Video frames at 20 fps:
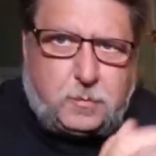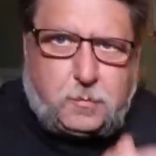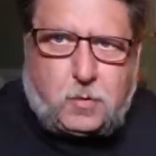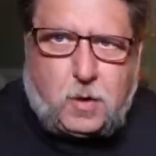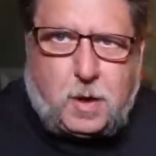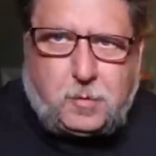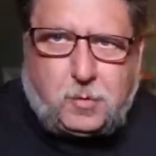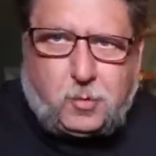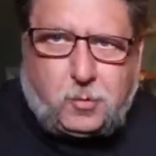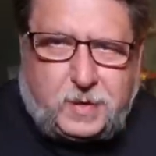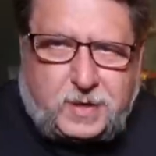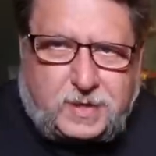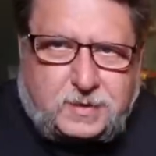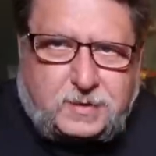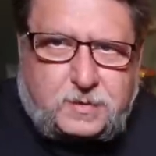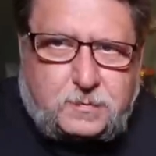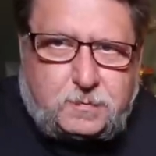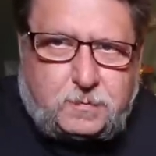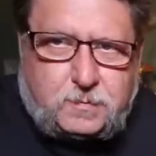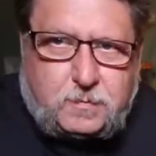The problem
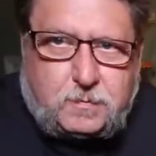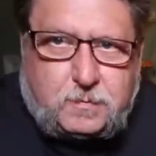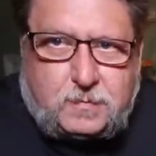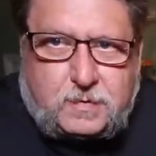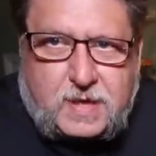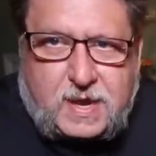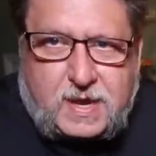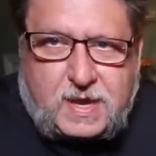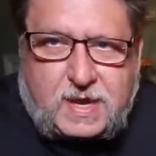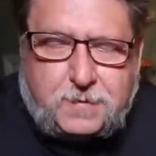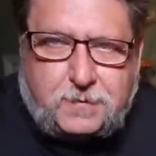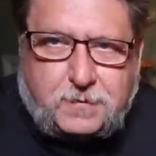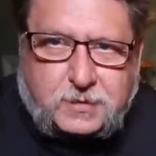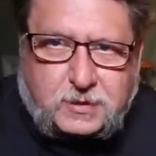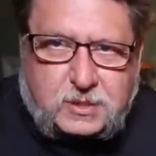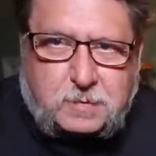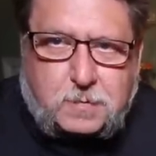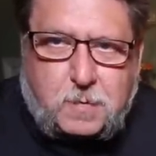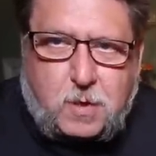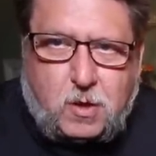is that even
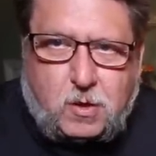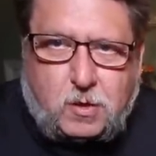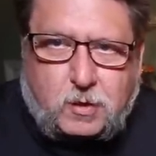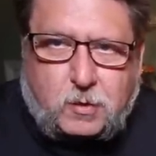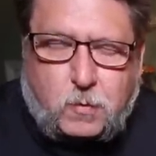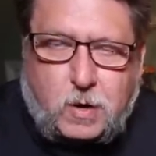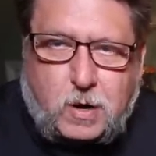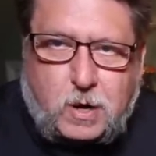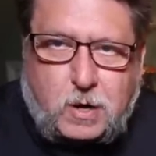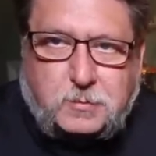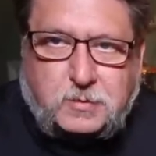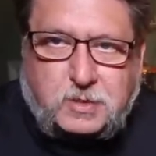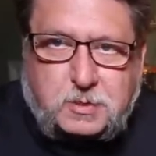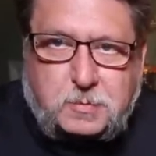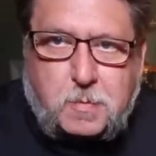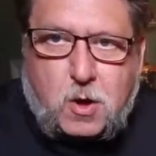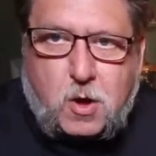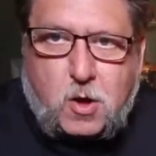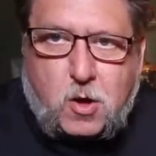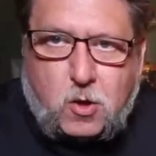small aquariums,
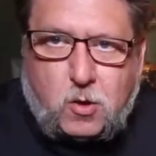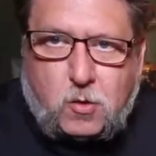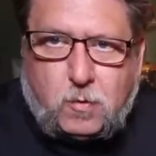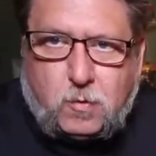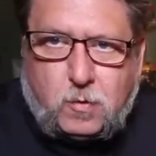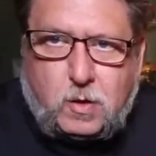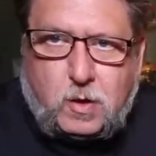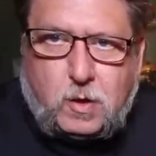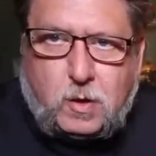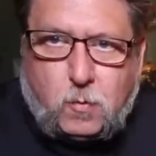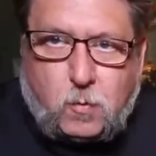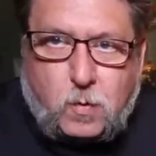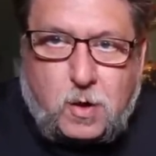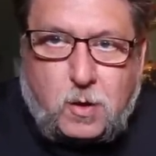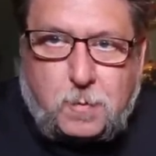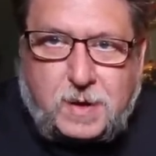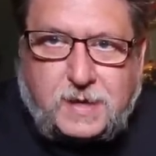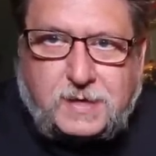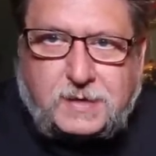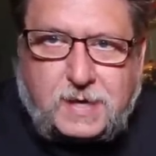small,
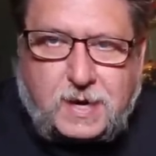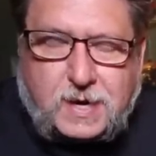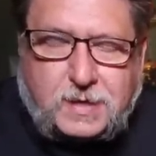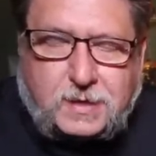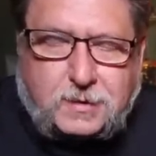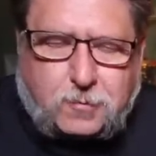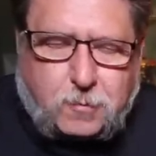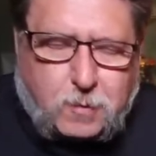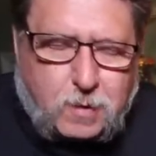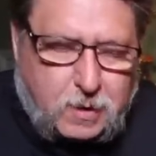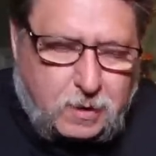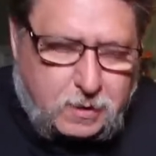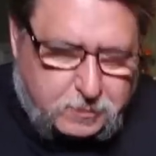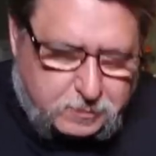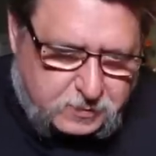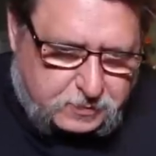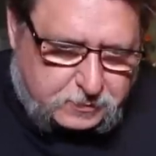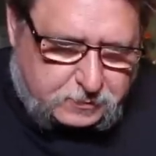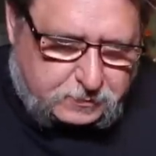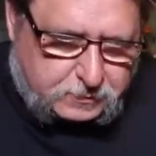well-maintained
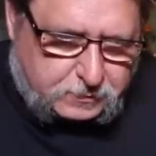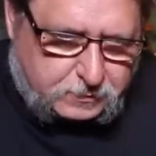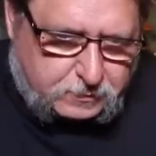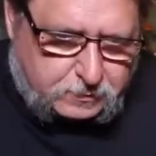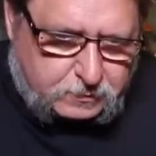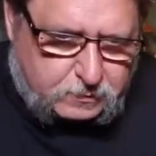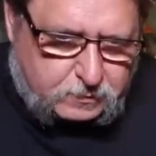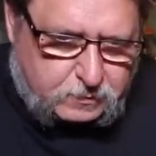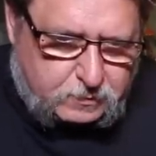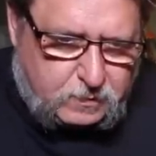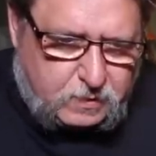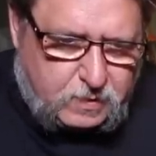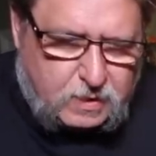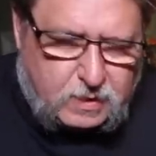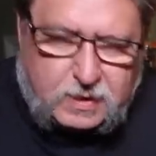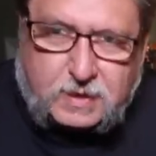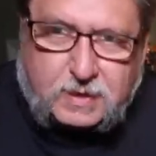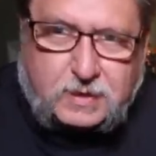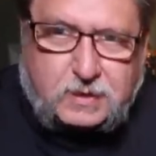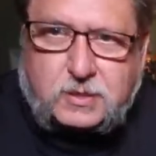aquariums,
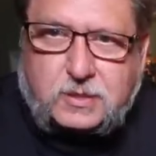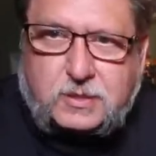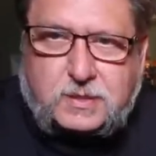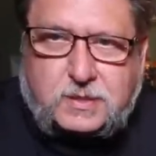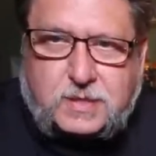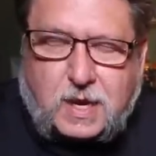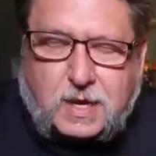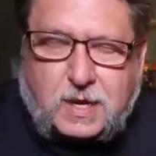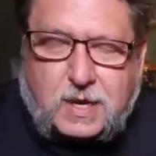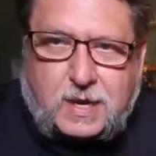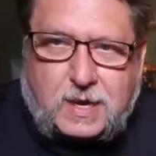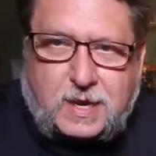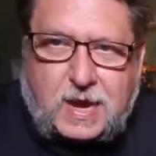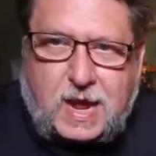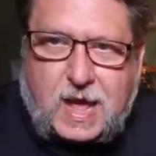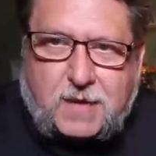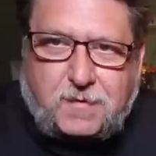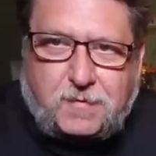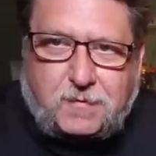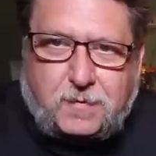can just suddenly
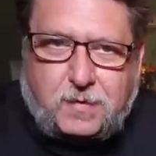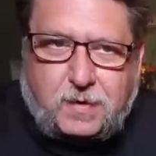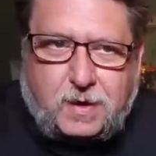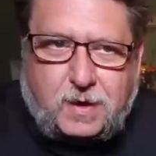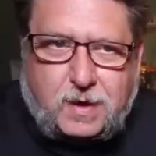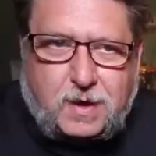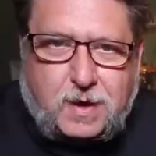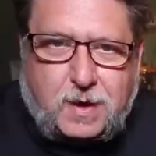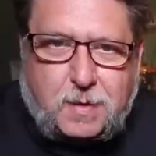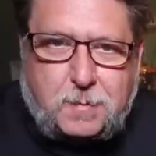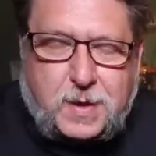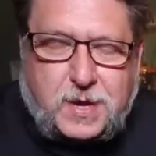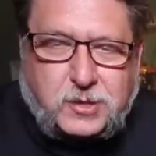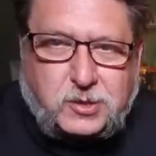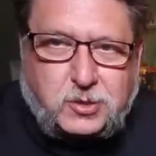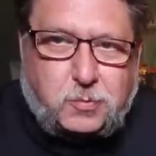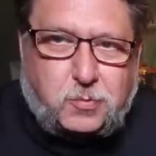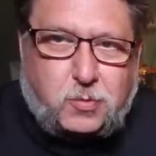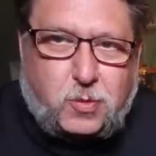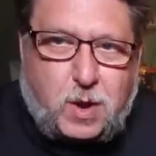have a, a
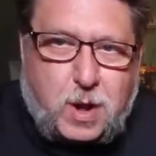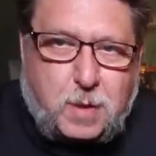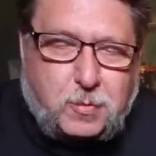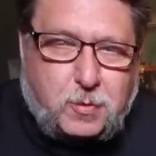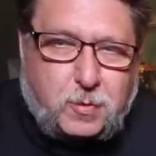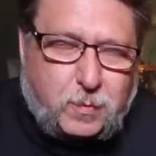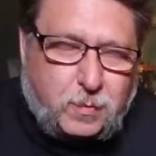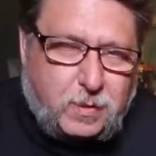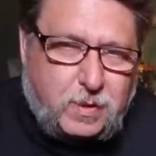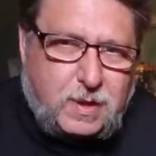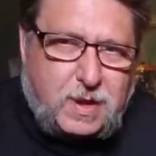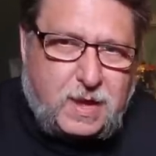major problem.